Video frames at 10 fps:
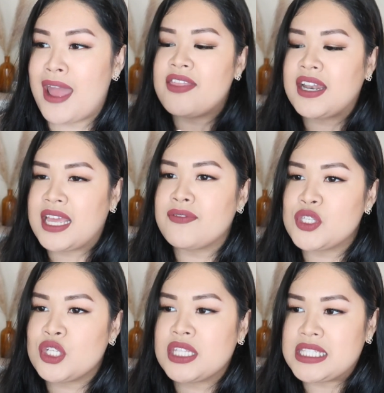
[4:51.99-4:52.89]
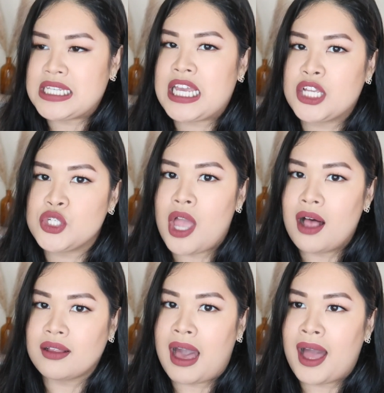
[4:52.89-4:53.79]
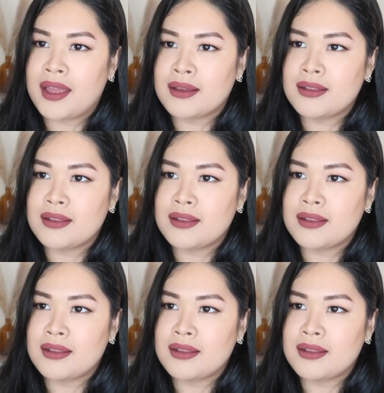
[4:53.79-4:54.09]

and then give it to the DHL guy.